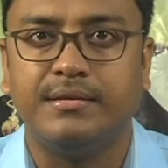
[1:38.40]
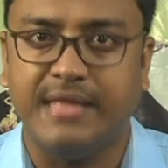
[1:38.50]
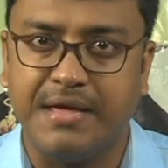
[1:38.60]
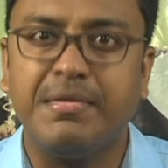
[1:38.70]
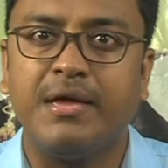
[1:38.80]

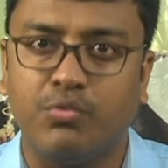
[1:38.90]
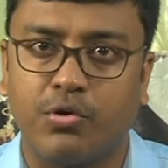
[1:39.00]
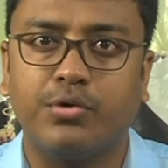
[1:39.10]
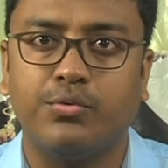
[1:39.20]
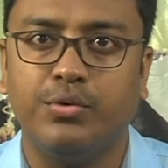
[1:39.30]
They may
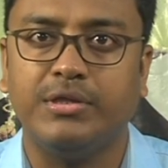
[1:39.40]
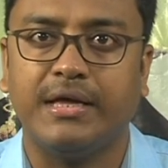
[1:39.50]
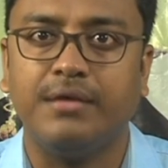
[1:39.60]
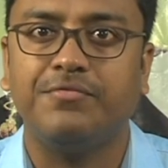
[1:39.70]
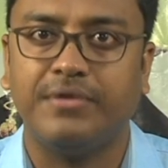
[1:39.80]
work with
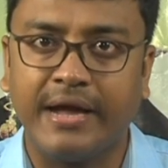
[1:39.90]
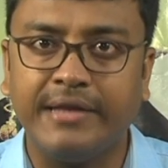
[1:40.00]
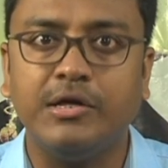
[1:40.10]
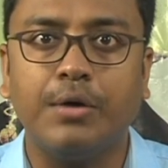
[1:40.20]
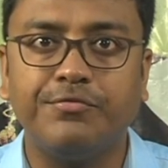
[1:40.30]
a
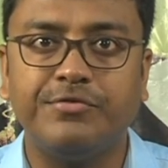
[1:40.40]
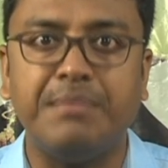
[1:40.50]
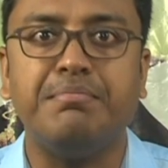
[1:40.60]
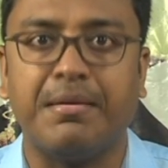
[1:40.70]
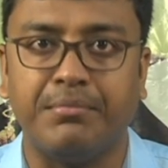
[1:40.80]
variety of
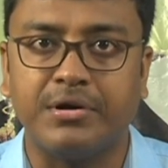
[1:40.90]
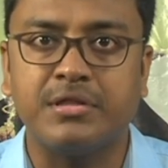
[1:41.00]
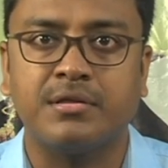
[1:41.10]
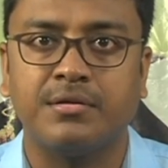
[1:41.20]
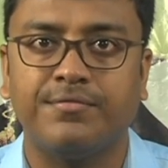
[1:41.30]
team
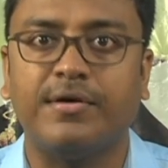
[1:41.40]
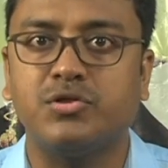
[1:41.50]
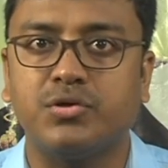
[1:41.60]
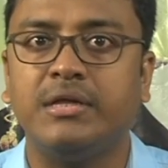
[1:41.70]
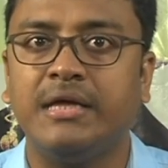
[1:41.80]
members
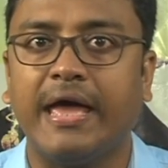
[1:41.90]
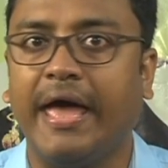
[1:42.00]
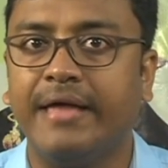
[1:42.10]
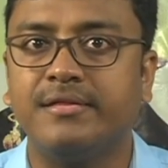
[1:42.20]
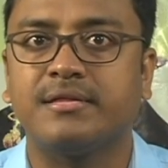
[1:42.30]
functioning
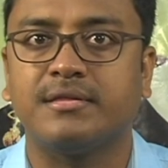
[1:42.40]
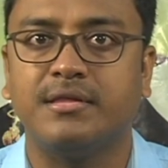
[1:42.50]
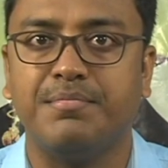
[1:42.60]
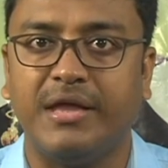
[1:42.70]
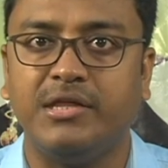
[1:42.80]
as
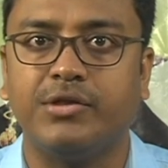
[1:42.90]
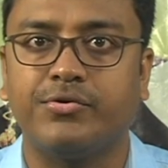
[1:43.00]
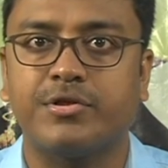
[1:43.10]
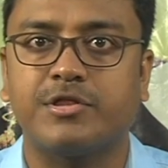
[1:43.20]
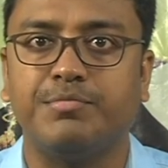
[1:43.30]
the
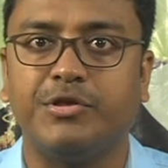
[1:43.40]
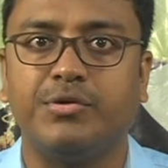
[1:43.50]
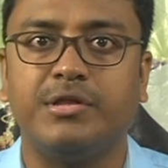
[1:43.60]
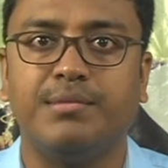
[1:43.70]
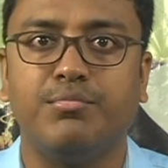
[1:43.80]
mediators
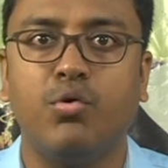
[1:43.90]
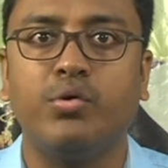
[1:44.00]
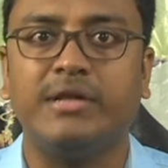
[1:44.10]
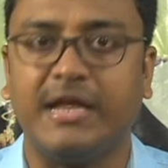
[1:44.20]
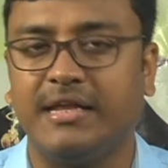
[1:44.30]
between the
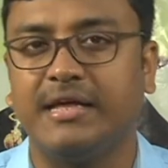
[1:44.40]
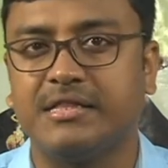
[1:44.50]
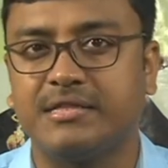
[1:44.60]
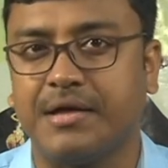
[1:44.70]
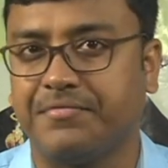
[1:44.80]
more
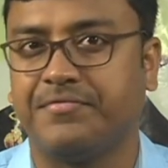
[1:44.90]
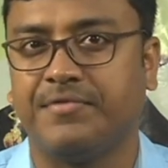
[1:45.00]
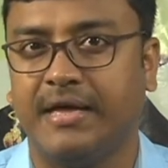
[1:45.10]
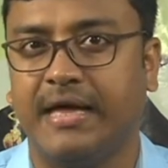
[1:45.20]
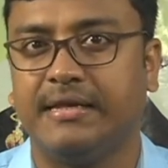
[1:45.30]
technical staff
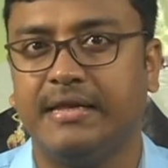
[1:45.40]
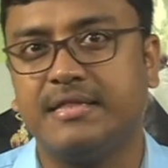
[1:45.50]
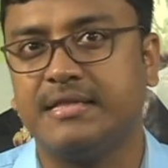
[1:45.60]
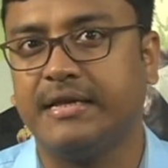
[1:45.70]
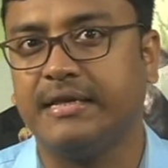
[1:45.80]
and
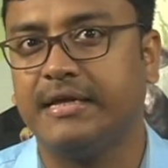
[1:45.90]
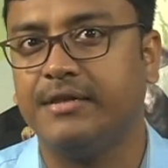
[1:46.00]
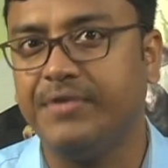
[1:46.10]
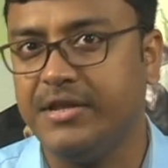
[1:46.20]
less technical